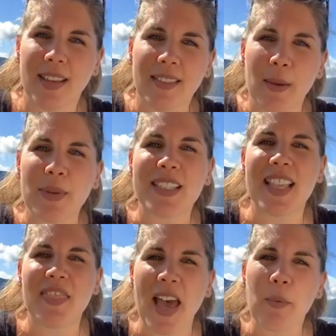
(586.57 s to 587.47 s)
That means
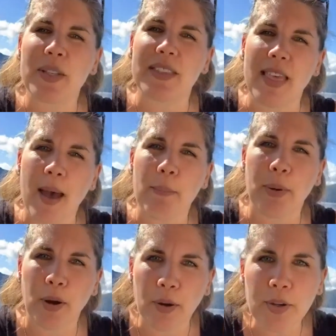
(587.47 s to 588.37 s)
that that was that
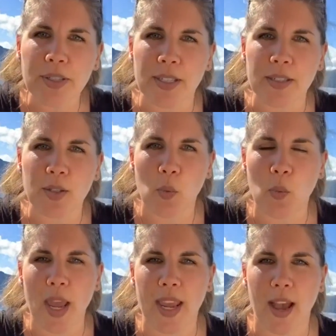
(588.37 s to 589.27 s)
person's
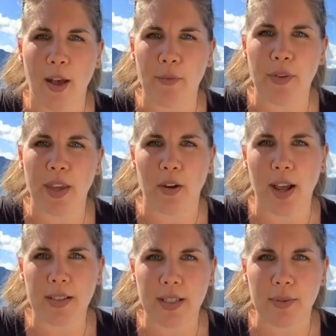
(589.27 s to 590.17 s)
way of
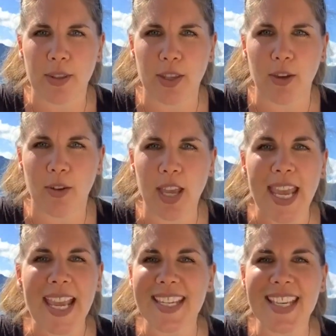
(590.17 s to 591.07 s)
interacting with you.
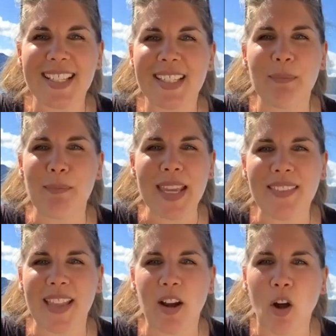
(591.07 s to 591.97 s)
It doesn't
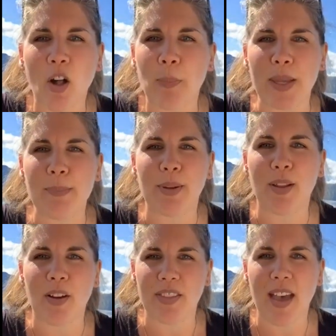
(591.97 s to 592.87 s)
mean that all people
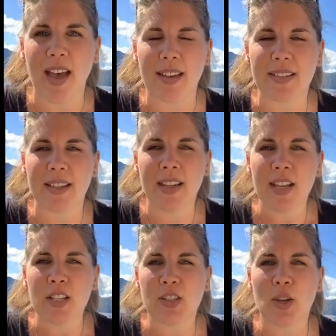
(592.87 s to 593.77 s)
are that.
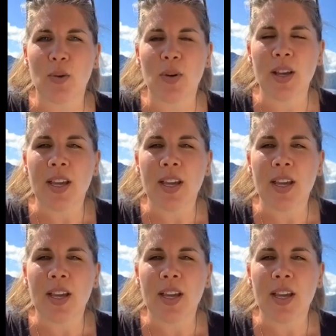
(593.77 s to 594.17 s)
So